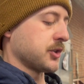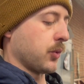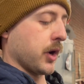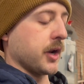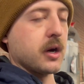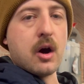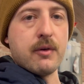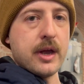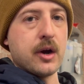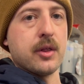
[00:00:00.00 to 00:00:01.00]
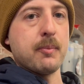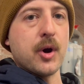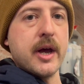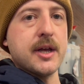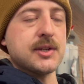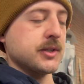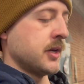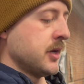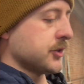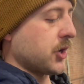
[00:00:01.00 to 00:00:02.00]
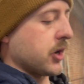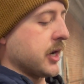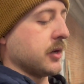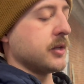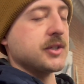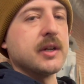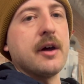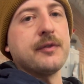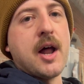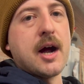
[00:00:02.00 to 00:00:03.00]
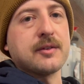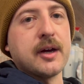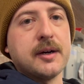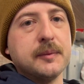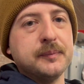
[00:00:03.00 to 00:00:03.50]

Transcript: So we're gonna go over there to the press, start getting the stuff knocked out.